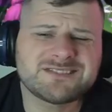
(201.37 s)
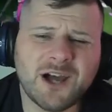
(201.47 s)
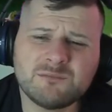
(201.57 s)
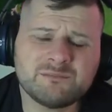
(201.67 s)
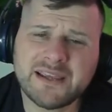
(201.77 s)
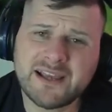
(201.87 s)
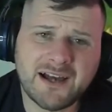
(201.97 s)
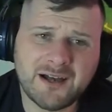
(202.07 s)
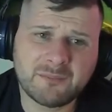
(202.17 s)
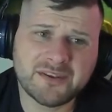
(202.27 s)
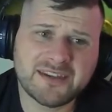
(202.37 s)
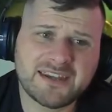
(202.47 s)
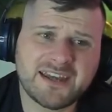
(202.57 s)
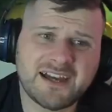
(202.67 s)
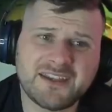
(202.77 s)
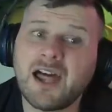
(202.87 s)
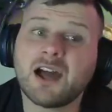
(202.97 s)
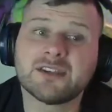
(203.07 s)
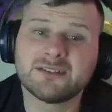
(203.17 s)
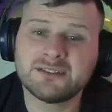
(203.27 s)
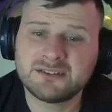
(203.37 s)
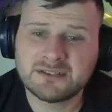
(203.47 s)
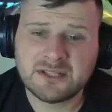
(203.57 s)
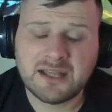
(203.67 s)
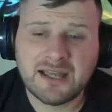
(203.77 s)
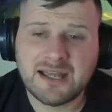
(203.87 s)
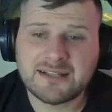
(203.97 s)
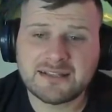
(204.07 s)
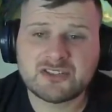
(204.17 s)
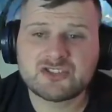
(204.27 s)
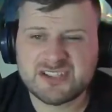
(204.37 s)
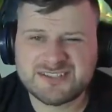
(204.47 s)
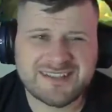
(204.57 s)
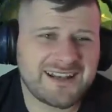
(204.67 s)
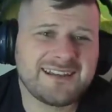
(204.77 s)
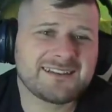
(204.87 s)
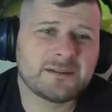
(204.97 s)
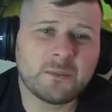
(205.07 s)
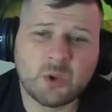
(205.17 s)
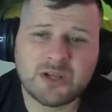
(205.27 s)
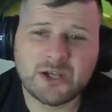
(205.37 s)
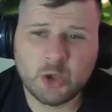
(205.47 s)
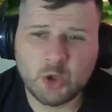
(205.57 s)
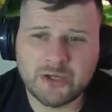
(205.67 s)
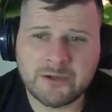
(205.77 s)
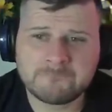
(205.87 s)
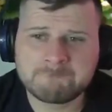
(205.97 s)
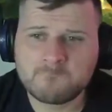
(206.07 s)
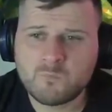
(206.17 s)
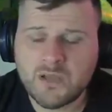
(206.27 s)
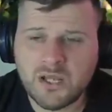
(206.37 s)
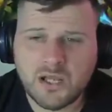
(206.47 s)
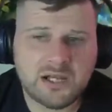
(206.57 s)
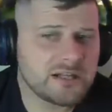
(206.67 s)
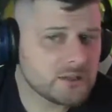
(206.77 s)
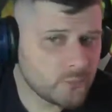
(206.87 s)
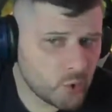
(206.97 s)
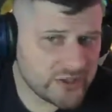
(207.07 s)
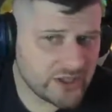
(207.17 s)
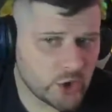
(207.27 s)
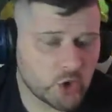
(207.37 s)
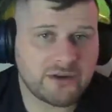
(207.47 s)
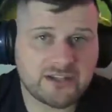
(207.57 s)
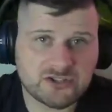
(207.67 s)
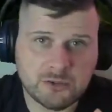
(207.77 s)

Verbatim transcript: Don't pick up the, uh, the onion and uh, just click the morning glory. Click the morning glory